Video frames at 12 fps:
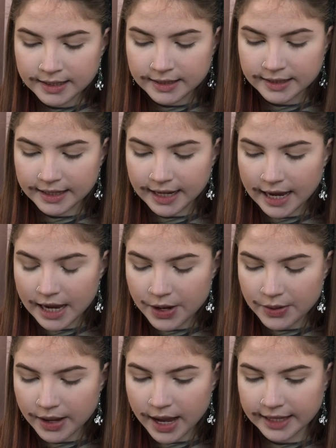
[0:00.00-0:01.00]
Now
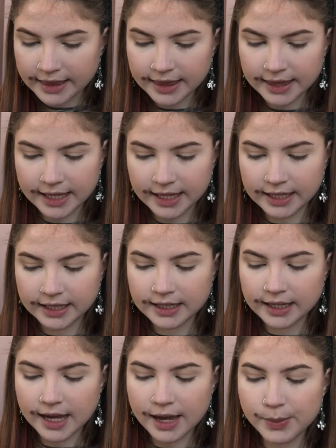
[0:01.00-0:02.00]
I think
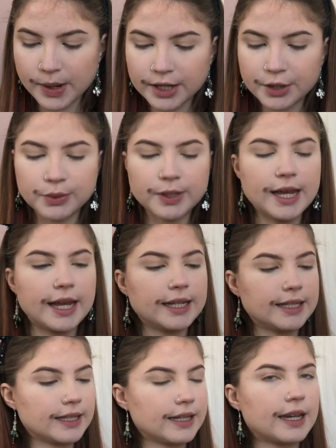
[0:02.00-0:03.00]
I wanna
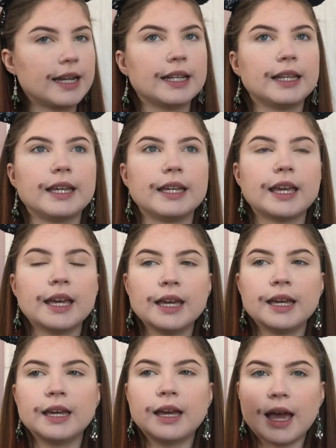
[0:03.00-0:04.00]
create kind of like
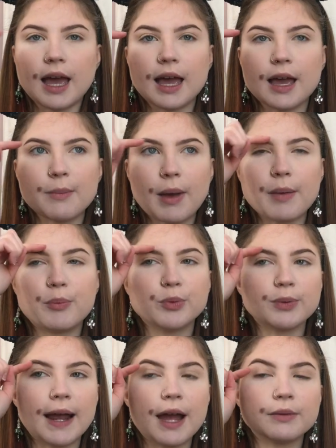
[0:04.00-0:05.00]
a
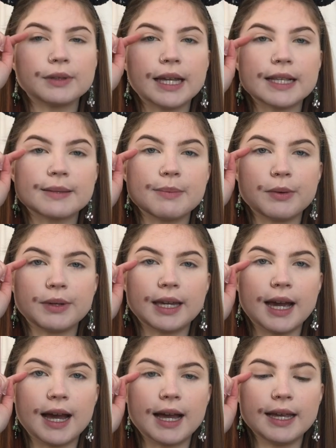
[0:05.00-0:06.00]
brown, like smoky
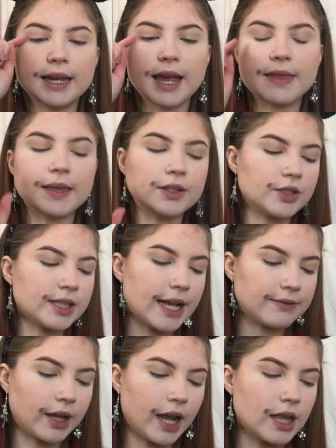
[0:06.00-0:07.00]
eye, and then just
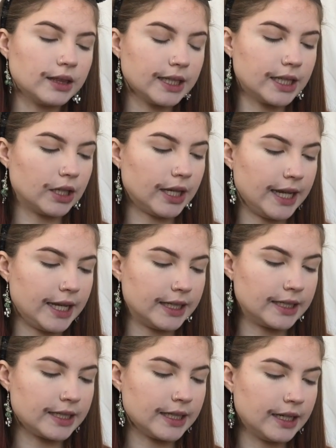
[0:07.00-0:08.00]
have like a little
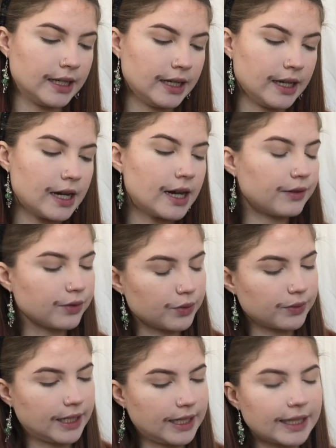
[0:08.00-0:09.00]
hint of
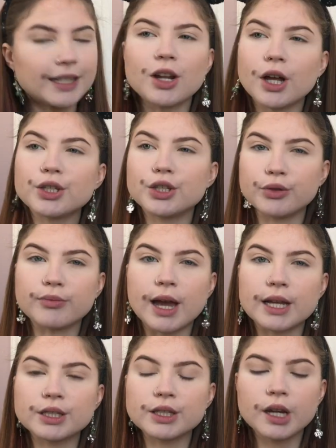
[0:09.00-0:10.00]
green, like not too
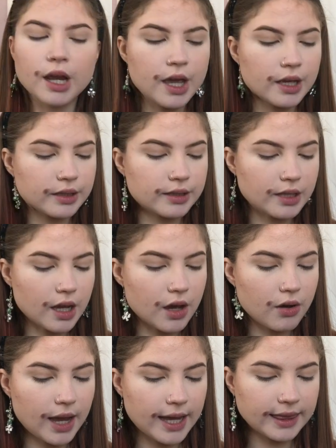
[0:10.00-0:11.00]
much. So
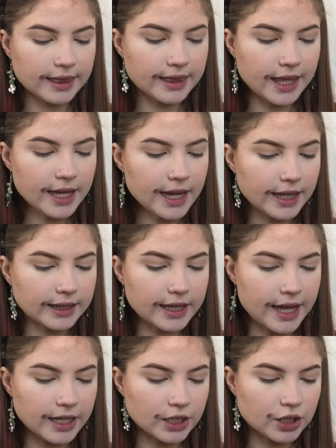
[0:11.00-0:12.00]
I think I'd
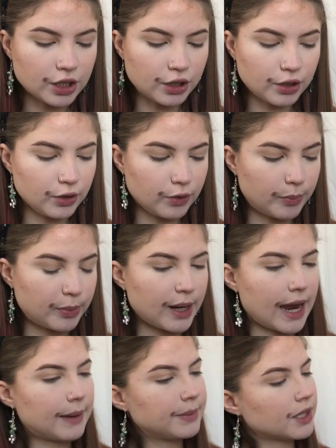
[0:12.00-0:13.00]
like to
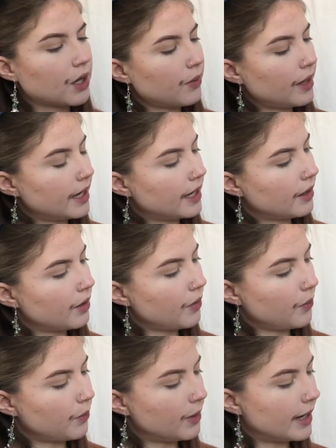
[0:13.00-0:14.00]
perhaps go in
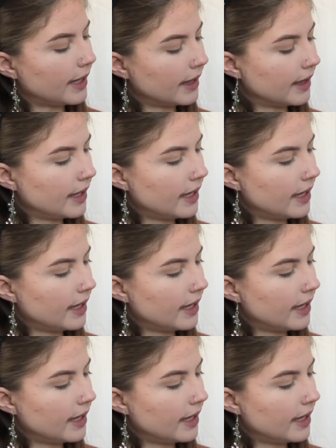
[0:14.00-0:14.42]
with